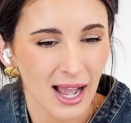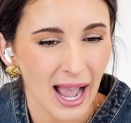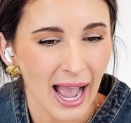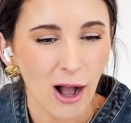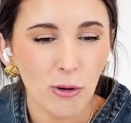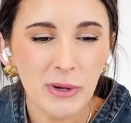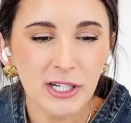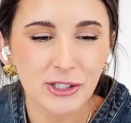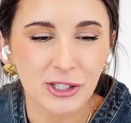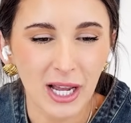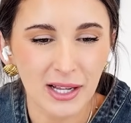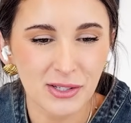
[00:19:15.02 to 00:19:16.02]
How
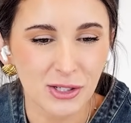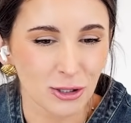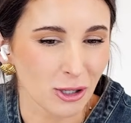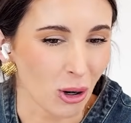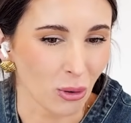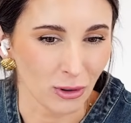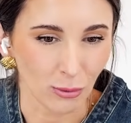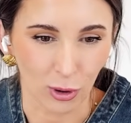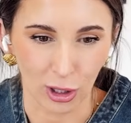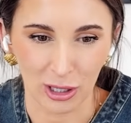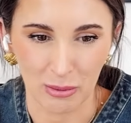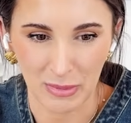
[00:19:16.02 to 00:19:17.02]
much does your own
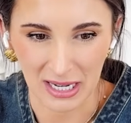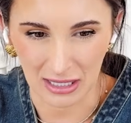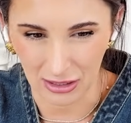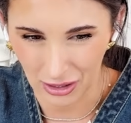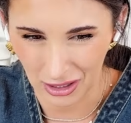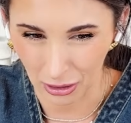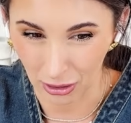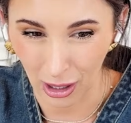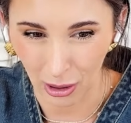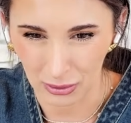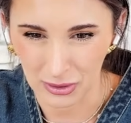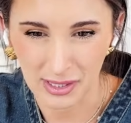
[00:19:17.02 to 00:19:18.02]
word mean to your
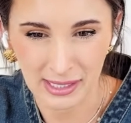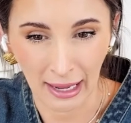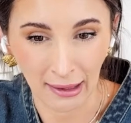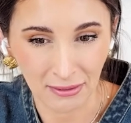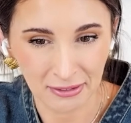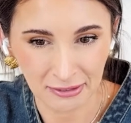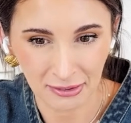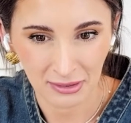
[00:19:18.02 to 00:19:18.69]
own self?